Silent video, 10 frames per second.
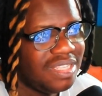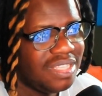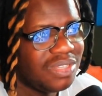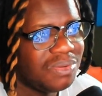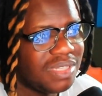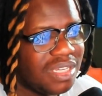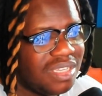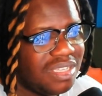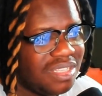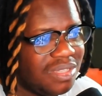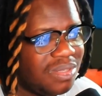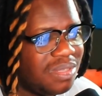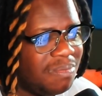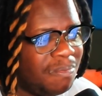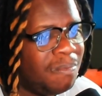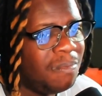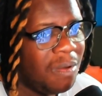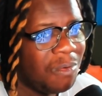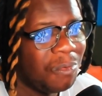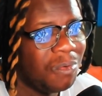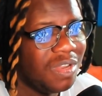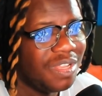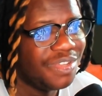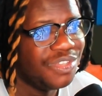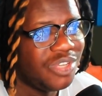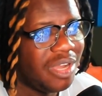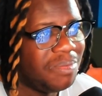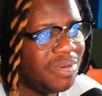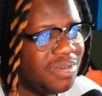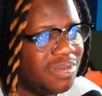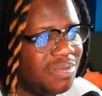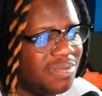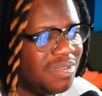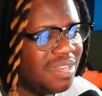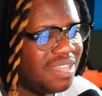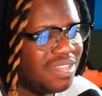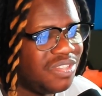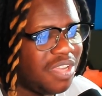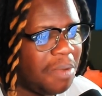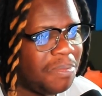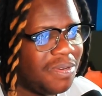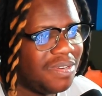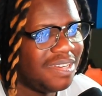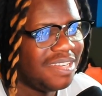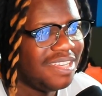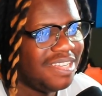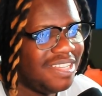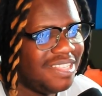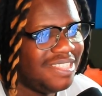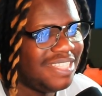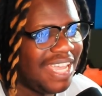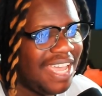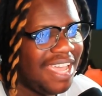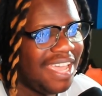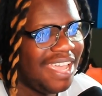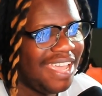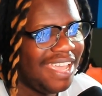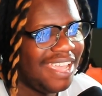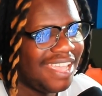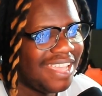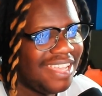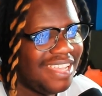This was a this is a really good chapter. Really good chapter. Dang.